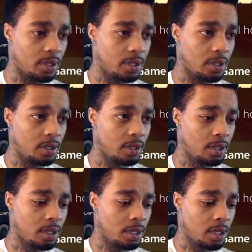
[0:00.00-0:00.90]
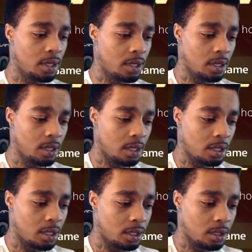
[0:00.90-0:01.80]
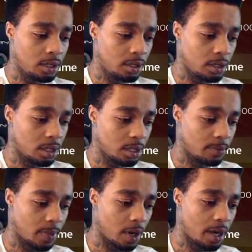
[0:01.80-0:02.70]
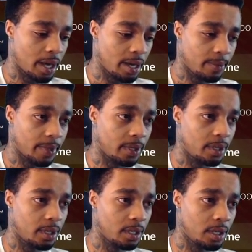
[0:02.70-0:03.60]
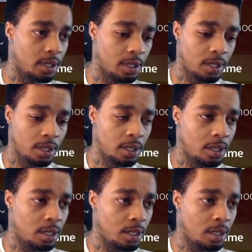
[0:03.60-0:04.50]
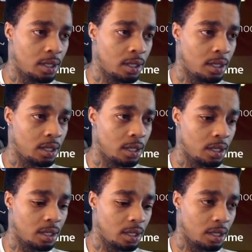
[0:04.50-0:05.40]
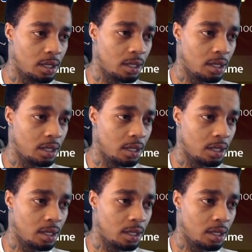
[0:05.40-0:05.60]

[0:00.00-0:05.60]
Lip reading: [no speech]